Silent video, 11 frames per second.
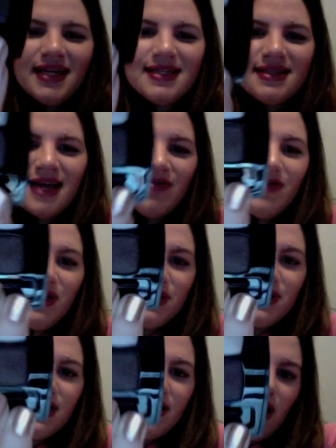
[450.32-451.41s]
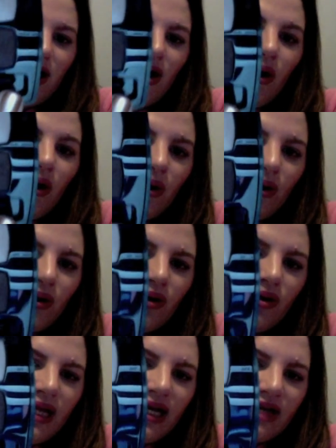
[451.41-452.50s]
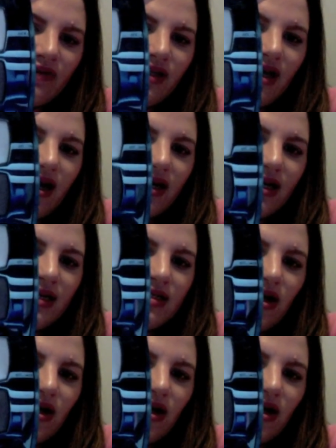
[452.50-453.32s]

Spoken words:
I've used it a whole heck of a lot, and it's